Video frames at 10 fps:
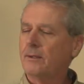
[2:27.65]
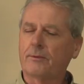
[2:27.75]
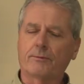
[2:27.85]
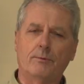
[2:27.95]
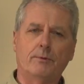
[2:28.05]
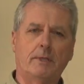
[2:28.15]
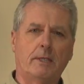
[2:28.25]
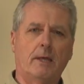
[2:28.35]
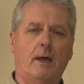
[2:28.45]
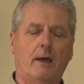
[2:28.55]
Through
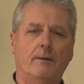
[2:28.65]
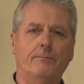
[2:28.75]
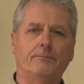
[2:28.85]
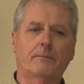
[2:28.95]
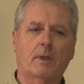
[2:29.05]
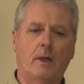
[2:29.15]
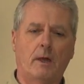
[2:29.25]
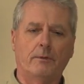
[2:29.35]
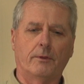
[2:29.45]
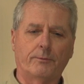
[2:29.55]
the
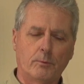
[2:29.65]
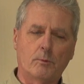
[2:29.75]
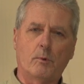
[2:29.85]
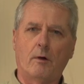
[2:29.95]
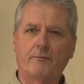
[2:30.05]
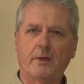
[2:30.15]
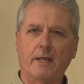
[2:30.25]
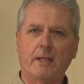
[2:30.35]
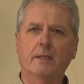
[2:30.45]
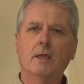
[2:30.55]
through wall
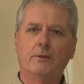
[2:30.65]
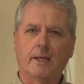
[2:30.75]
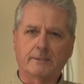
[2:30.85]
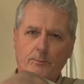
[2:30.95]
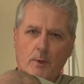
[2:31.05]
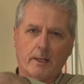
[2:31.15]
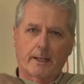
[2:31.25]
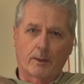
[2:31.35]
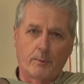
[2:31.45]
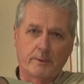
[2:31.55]
fitting, you actually run
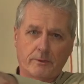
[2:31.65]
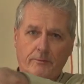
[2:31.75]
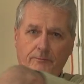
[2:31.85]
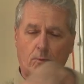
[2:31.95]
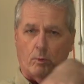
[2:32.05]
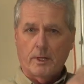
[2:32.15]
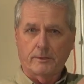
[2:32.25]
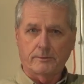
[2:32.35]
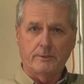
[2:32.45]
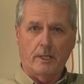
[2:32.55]
like a rigid
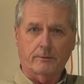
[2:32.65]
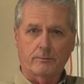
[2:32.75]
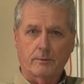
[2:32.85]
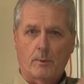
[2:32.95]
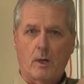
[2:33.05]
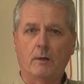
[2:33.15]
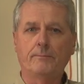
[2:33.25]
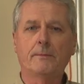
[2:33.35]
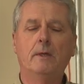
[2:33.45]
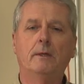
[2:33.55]
4-inch duct through the wall,
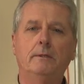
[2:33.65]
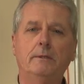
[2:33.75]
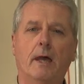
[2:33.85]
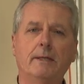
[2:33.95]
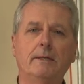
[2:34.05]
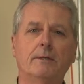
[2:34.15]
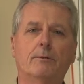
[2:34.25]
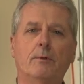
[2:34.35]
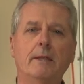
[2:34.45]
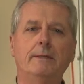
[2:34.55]

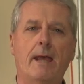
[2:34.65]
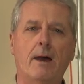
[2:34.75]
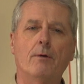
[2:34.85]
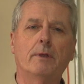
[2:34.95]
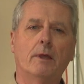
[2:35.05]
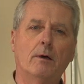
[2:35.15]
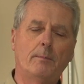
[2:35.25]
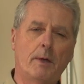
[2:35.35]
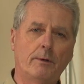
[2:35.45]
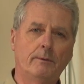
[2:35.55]
90-degree down
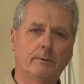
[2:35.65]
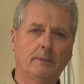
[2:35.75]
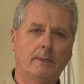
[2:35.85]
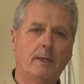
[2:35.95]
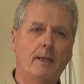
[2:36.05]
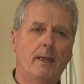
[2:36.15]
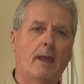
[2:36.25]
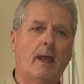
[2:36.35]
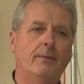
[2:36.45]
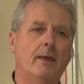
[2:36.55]
elbow,
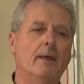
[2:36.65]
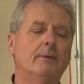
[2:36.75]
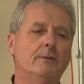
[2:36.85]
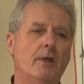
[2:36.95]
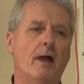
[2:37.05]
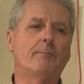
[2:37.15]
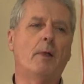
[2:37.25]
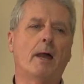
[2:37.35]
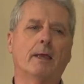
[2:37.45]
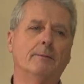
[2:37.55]
and then the chaff
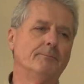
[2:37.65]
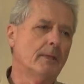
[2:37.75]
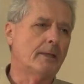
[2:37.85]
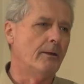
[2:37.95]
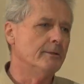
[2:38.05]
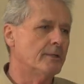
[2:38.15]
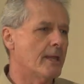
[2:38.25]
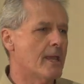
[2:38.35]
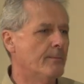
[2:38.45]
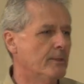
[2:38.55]
bracket. Carrie's going
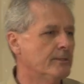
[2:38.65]
to hand me the